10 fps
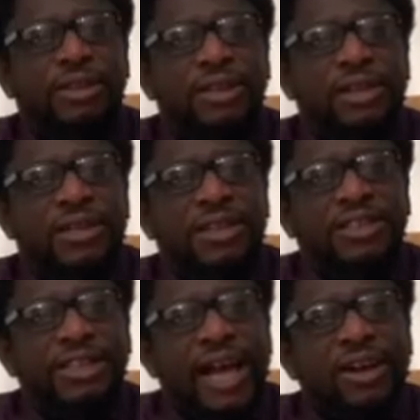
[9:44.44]
The
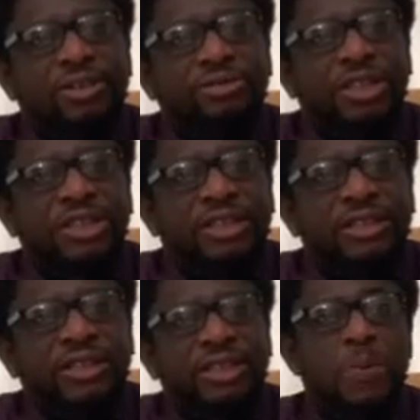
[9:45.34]
second reason
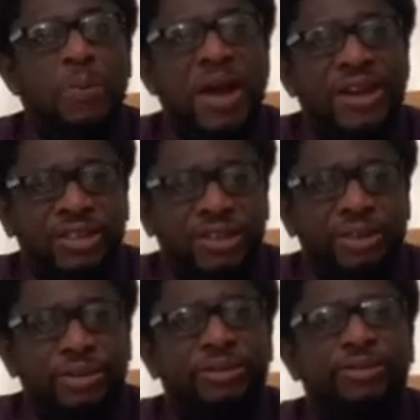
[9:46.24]
is
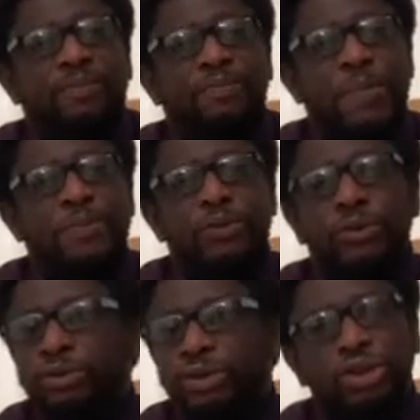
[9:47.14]
personal.
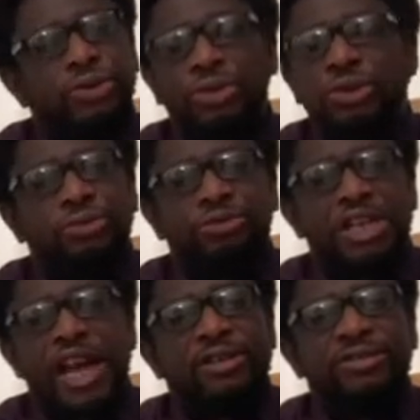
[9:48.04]
People choose to
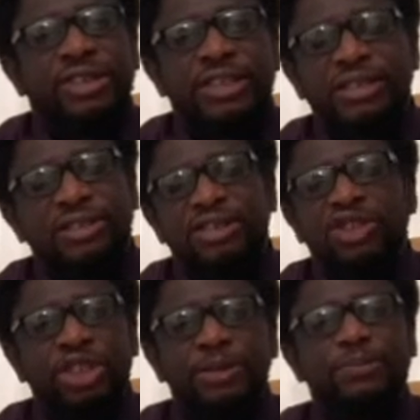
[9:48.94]
renounce
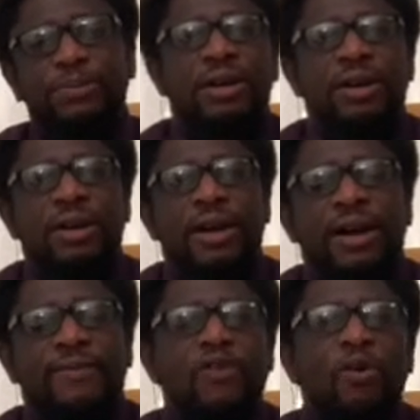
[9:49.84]
citizenship
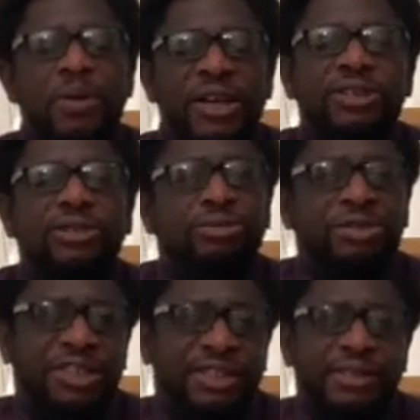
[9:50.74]
for personal
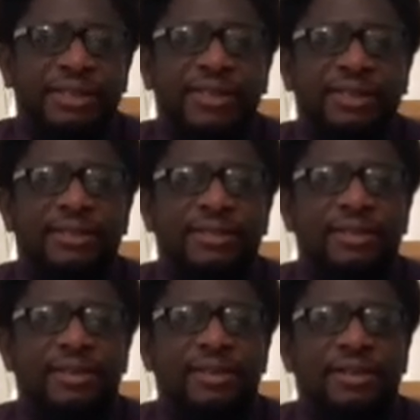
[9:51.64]
reasons.
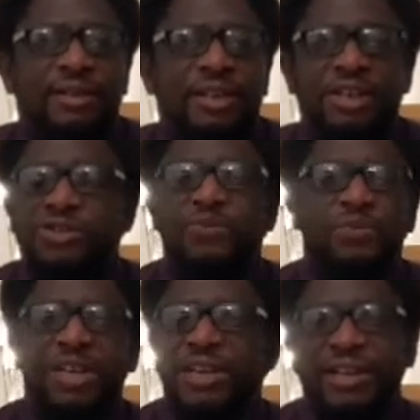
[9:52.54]
It could be
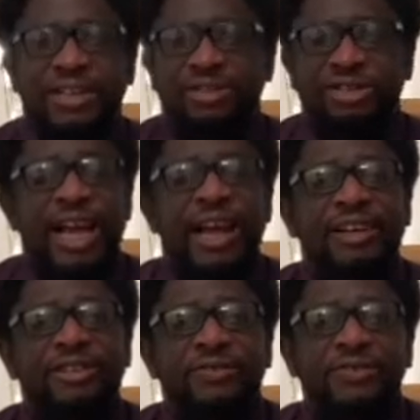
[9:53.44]
that they're
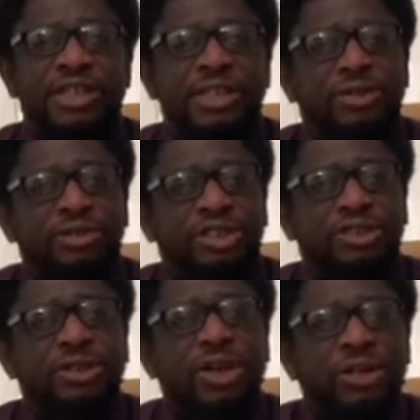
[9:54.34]
tired of their
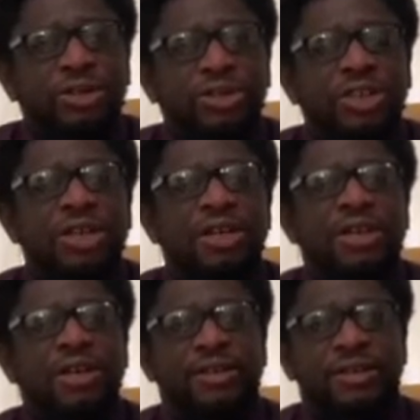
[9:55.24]
original country,
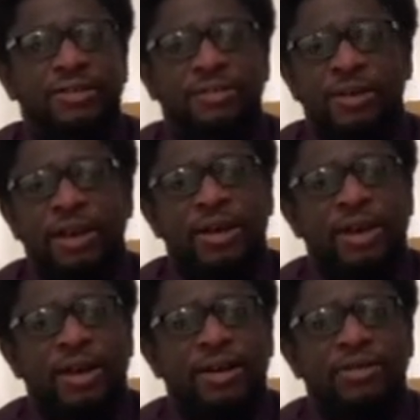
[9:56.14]
they
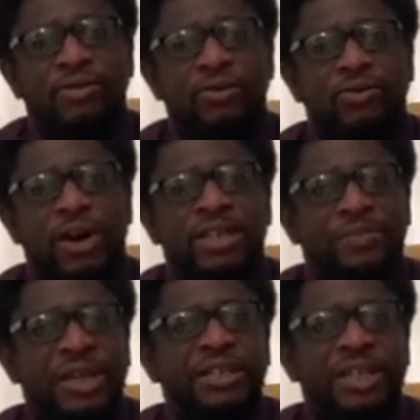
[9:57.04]
want
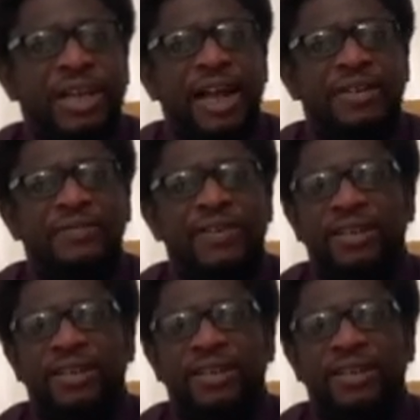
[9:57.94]
better life, and